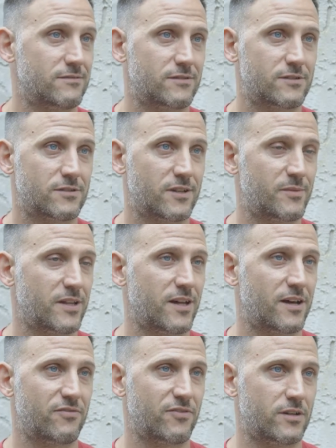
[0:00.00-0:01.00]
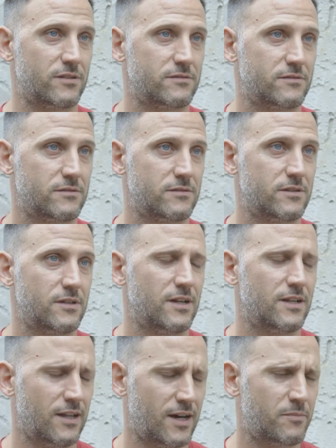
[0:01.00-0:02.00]
It's going to be a lot of fun.
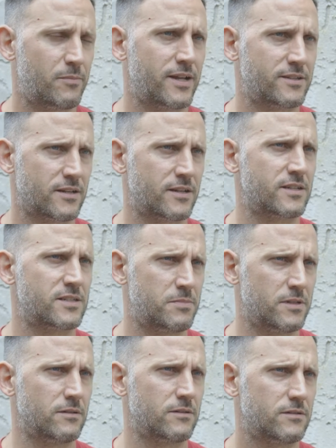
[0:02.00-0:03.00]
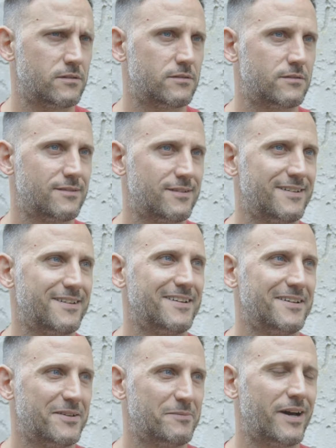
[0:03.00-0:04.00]
A lot of paint's going to get spilled
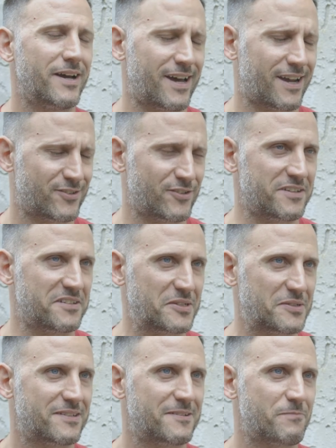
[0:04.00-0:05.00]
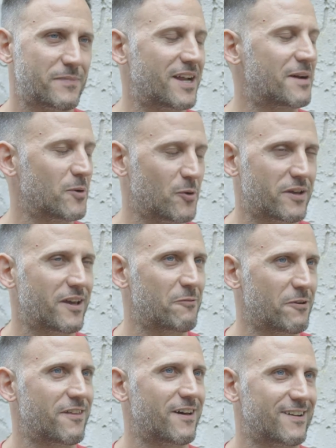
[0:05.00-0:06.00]
by accident, and I'm okay
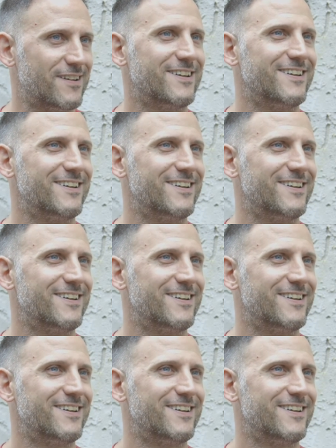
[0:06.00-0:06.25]
with that.